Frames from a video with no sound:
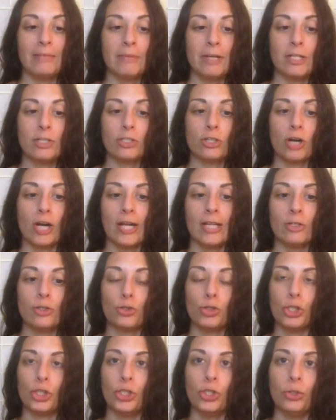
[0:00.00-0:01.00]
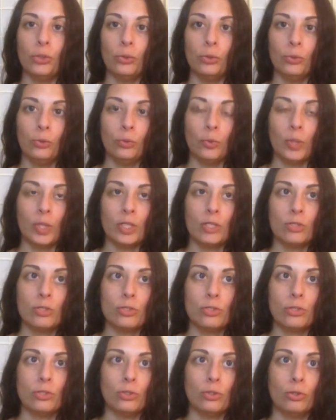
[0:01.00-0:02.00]
might try to trick you
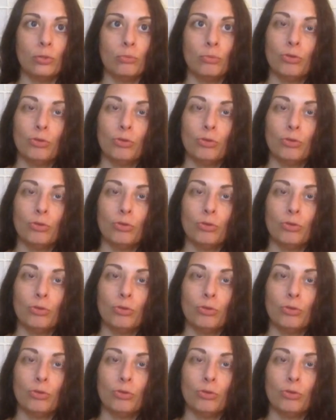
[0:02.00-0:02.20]
into